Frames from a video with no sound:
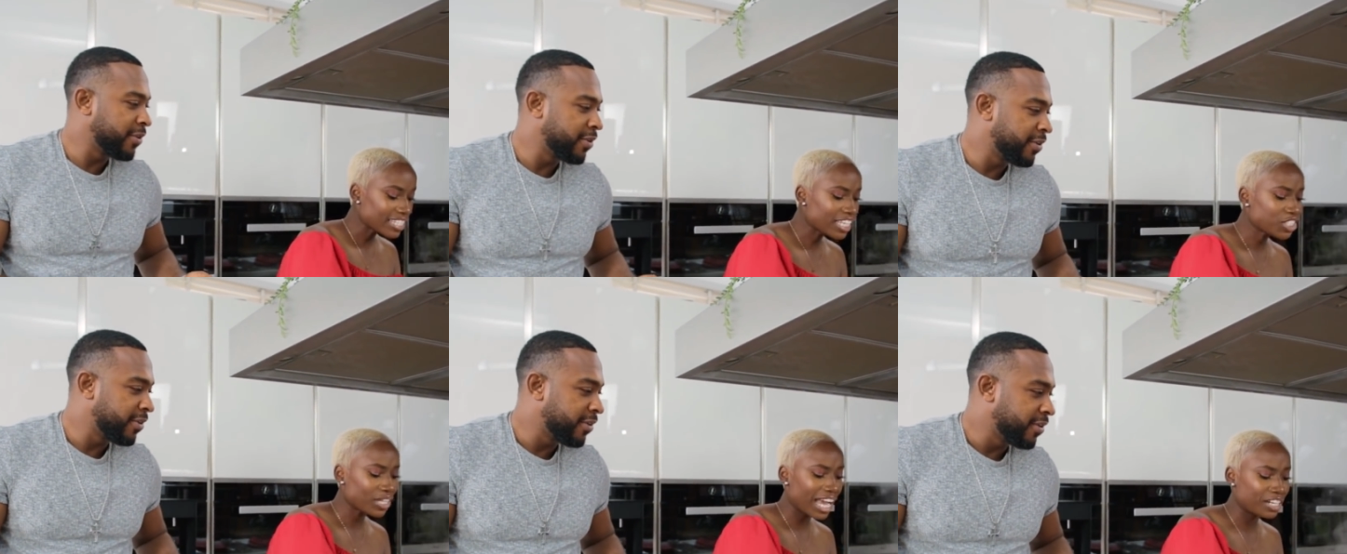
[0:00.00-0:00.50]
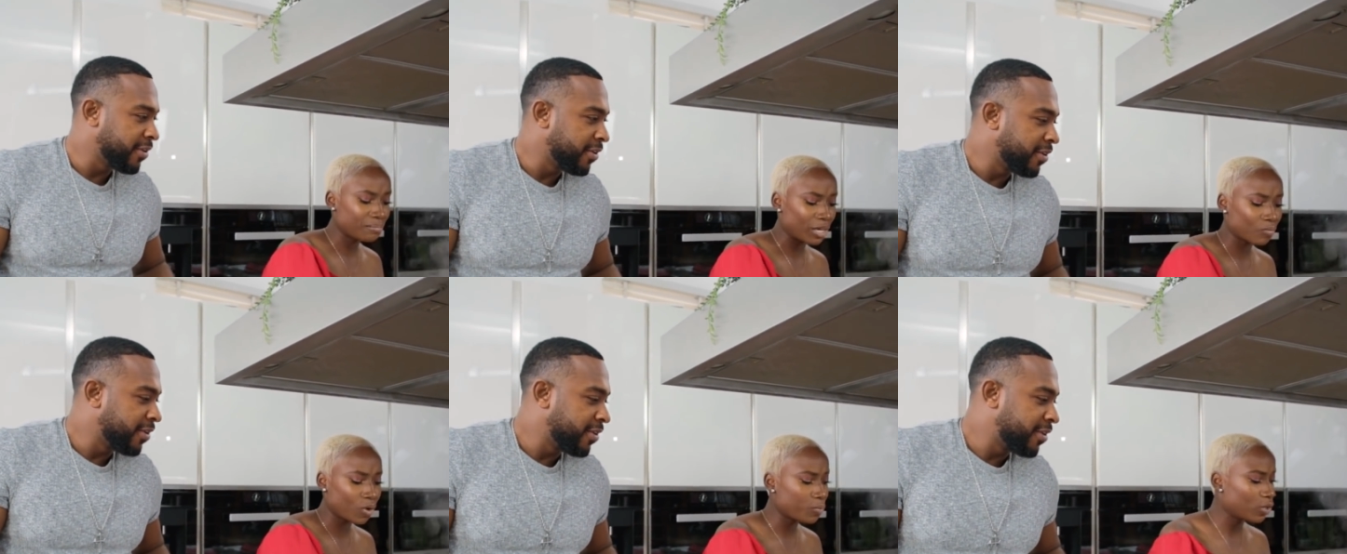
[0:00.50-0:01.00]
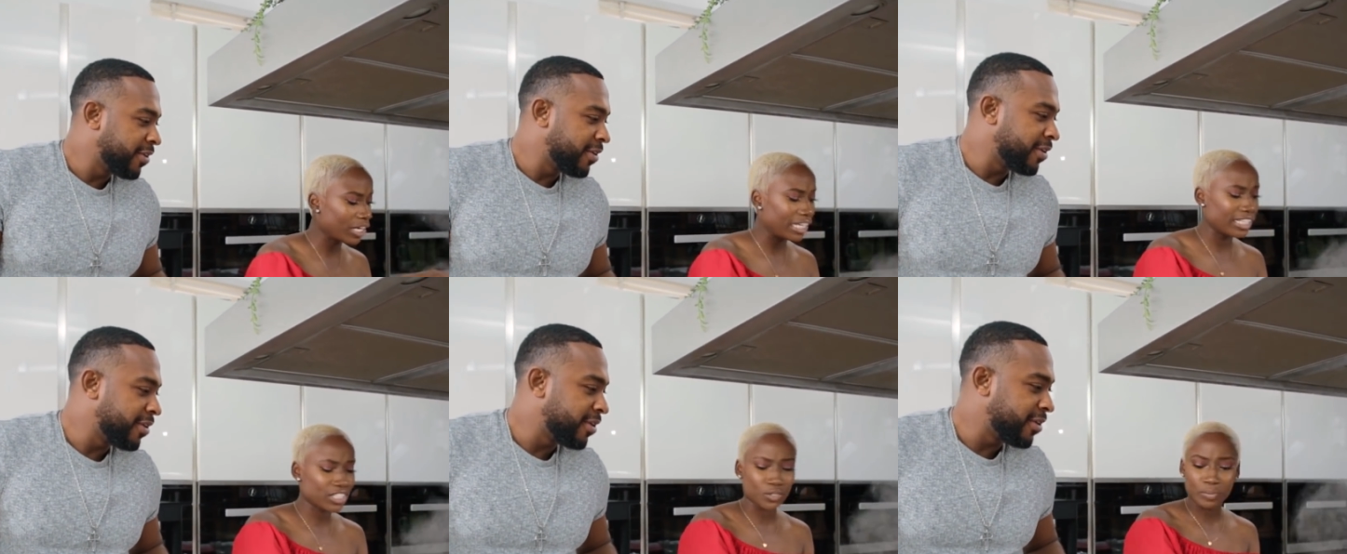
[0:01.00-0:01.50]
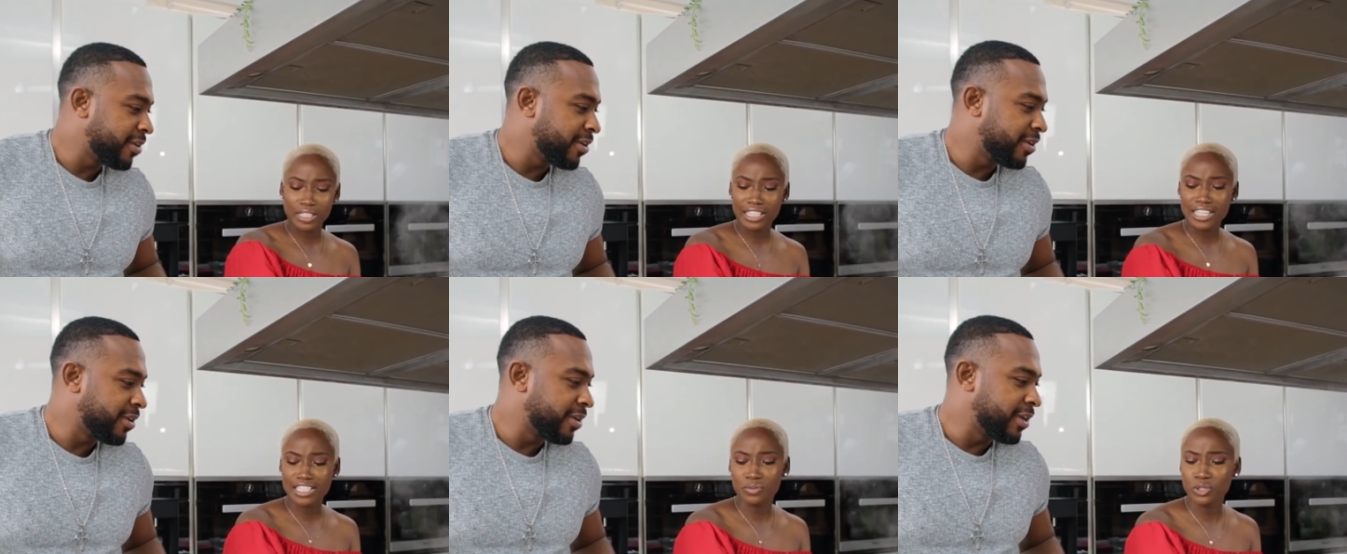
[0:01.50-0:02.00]
Speaker 1: tend to add my pomo a little bit
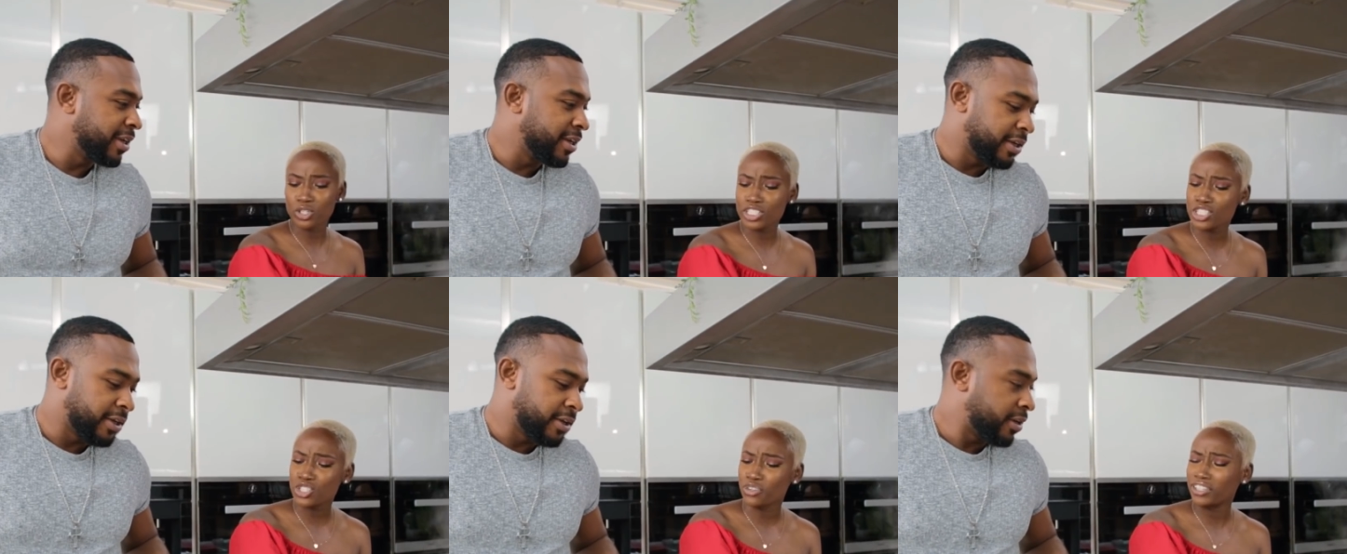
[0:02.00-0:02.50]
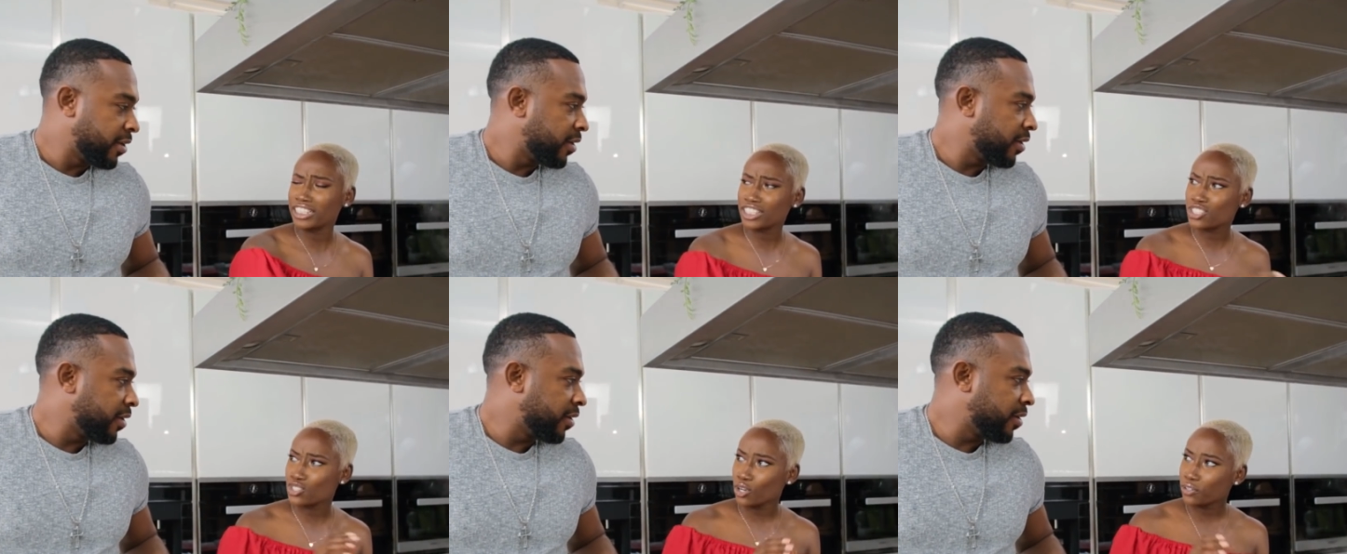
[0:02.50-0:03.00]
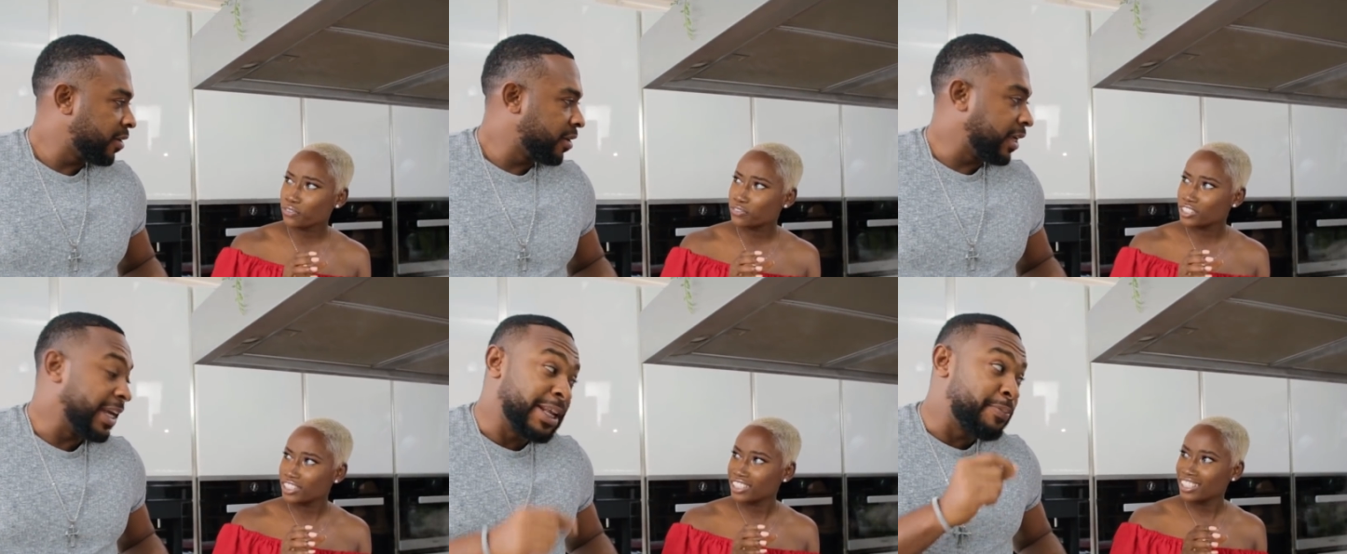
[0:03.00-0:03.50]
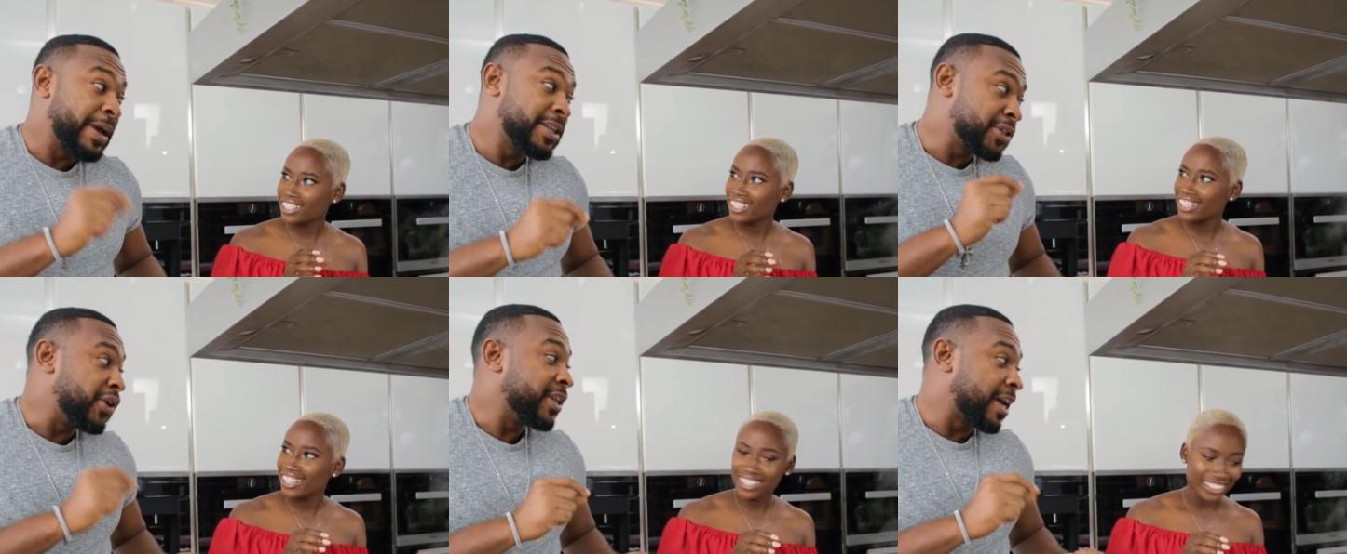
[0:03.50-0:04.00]
later because it's already soft.
Speaker 2: It
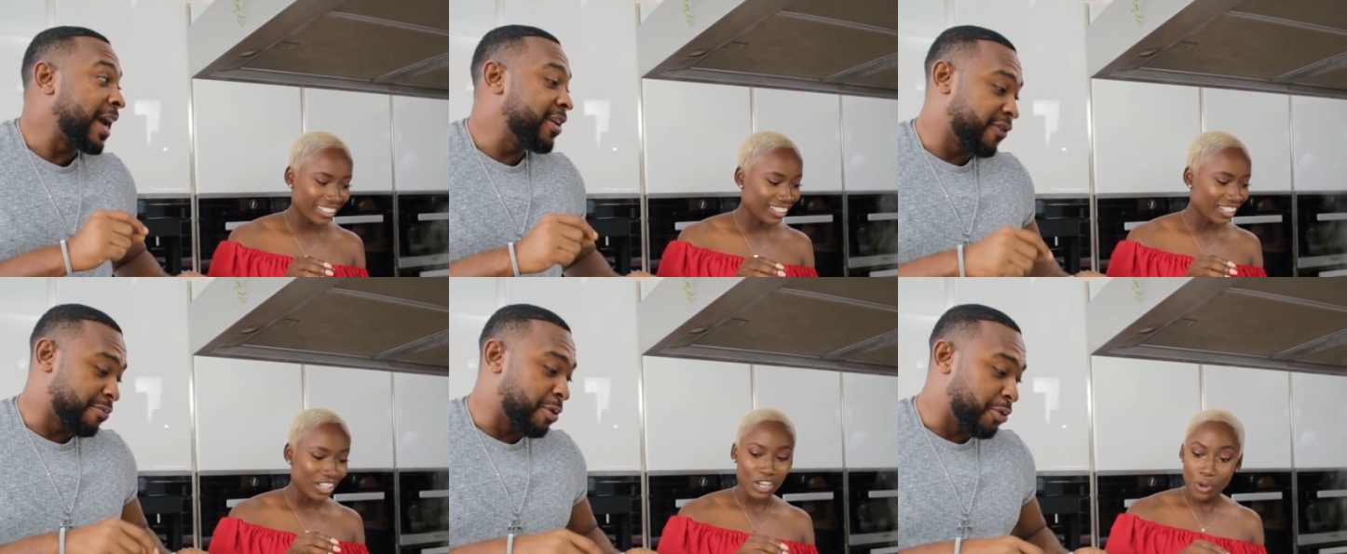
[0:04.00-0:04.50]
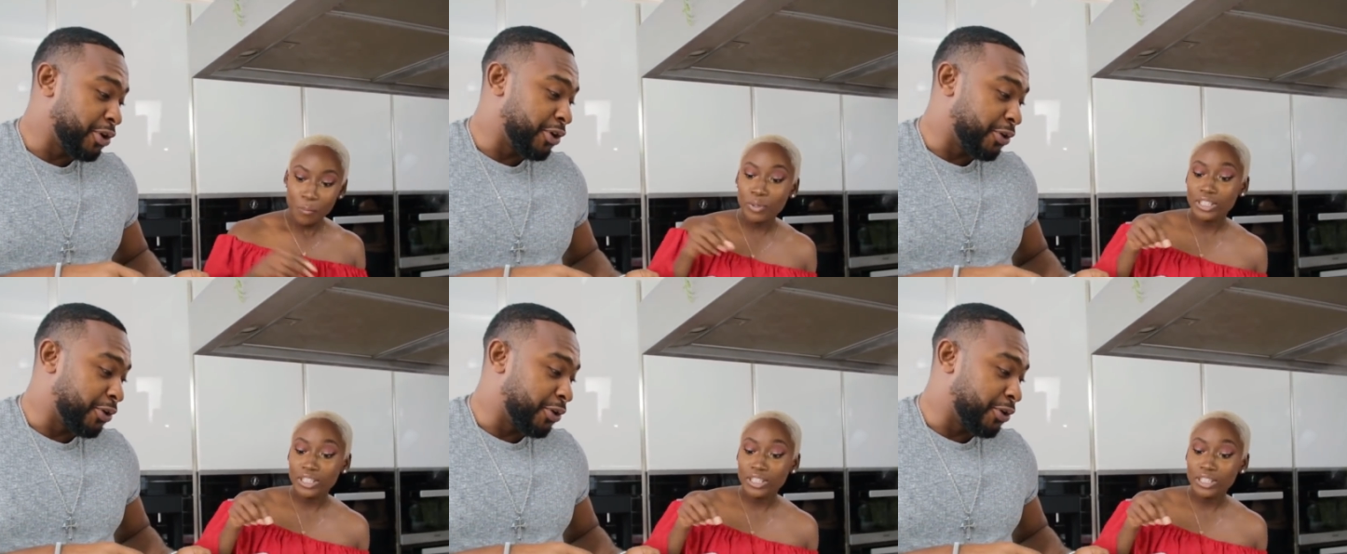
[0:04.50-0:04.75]
depends on the kind of pomo